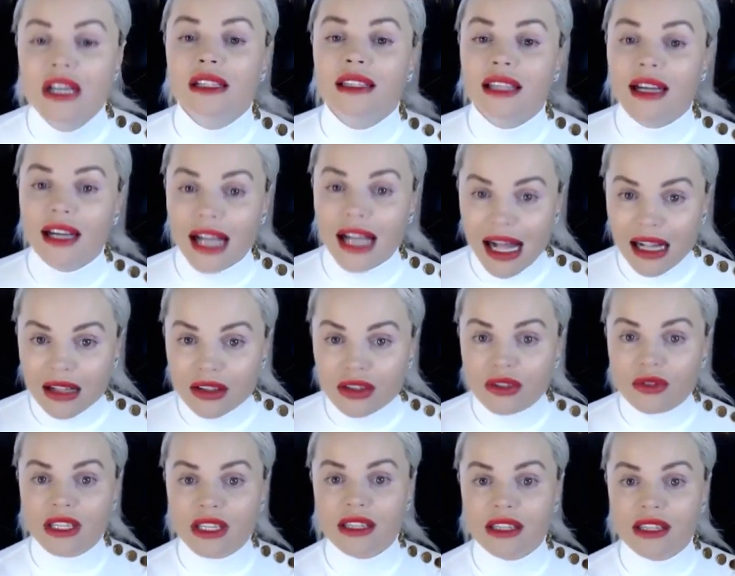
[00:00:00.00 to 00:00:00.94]
The
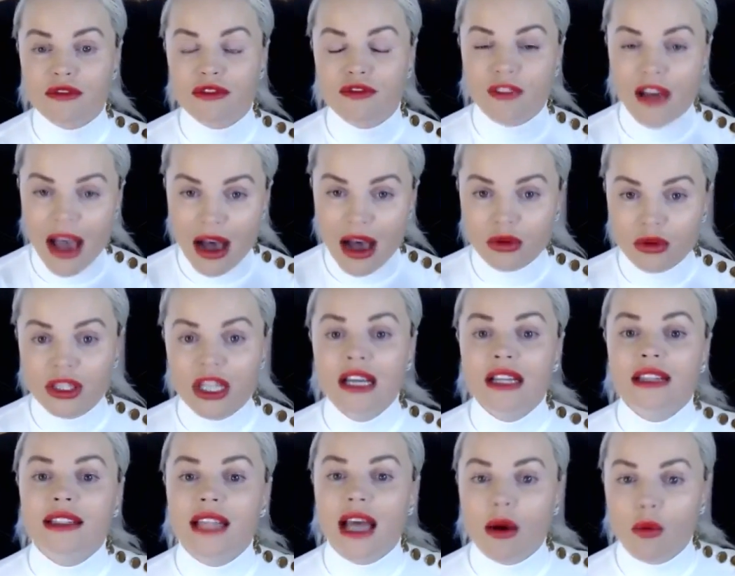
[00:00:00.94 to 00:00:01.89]
algorithm found
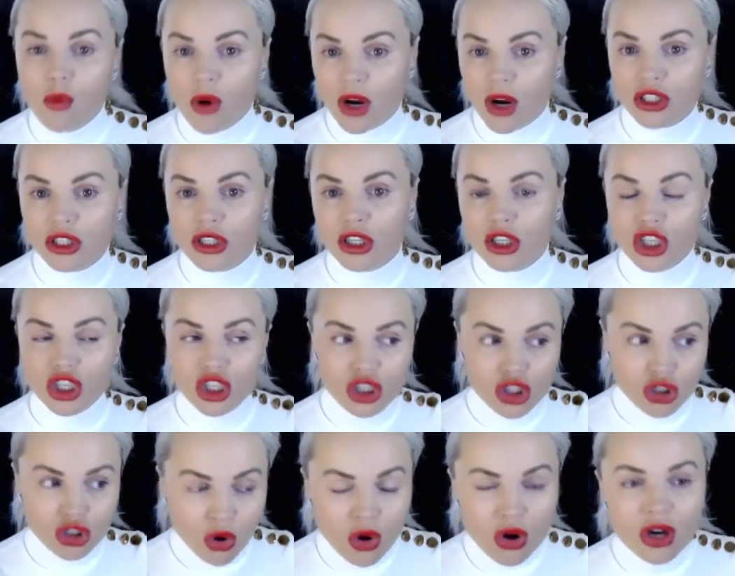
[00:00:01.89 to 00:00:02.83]
that what
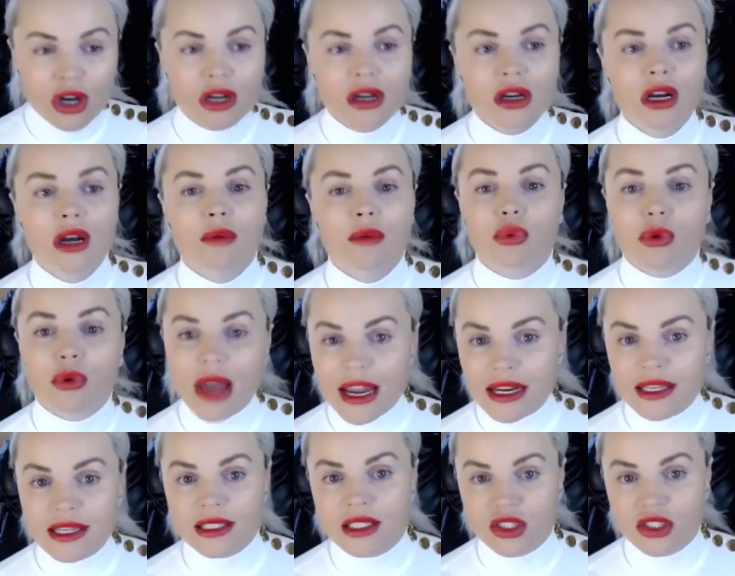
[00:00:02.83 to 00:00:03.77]
your
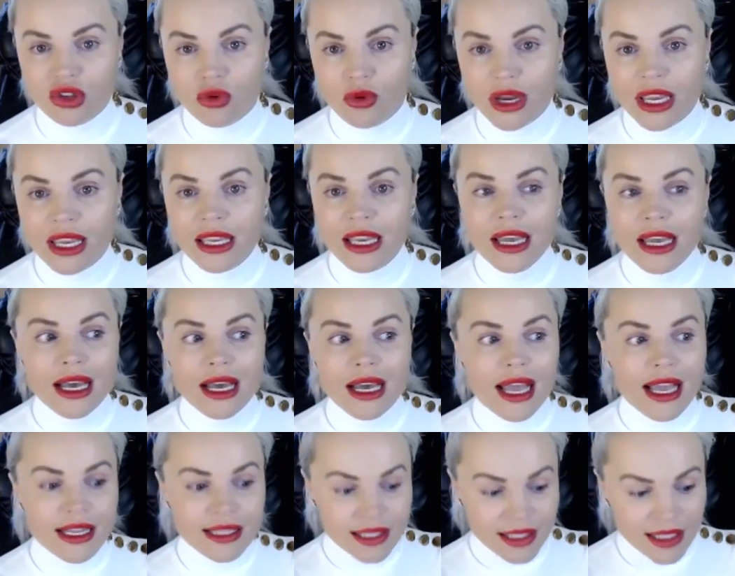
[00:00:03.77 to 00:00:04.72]
brand is doing
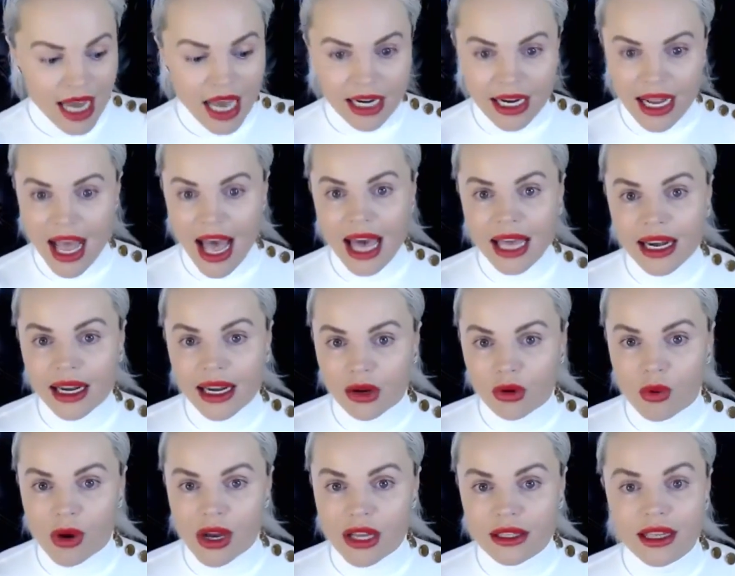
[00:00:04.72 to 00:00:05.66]
is not
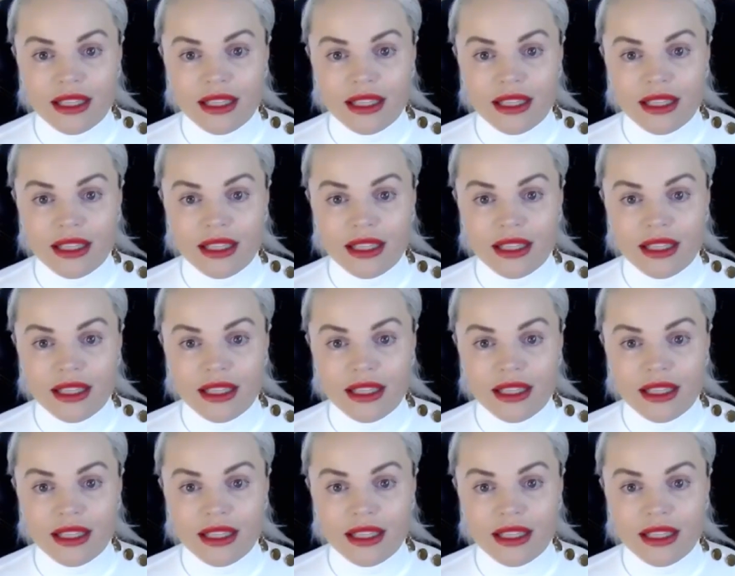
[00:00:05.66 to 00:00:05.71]
adequate.